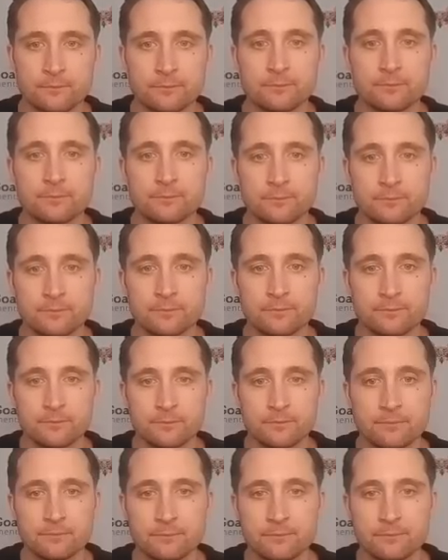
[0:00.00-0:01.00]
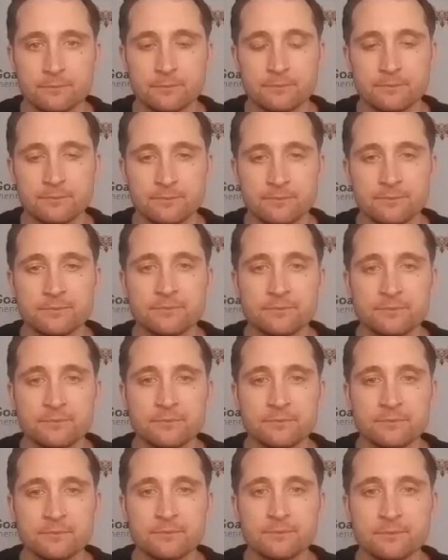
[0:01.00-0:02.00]

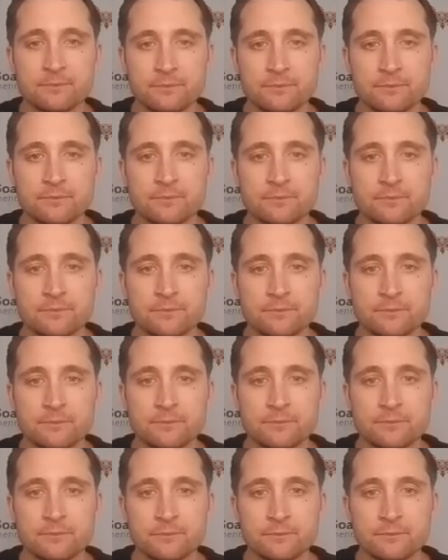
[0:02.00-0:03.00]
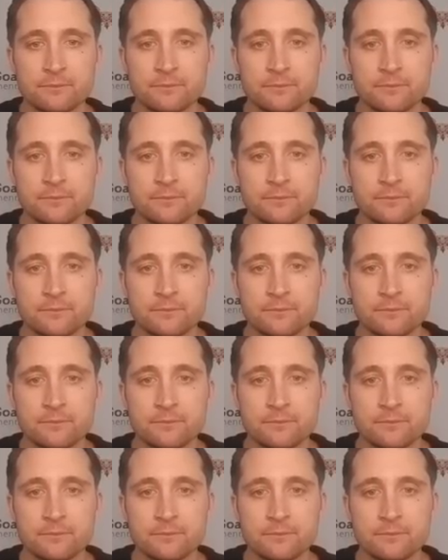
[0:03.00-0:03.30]
This person isn't speaking.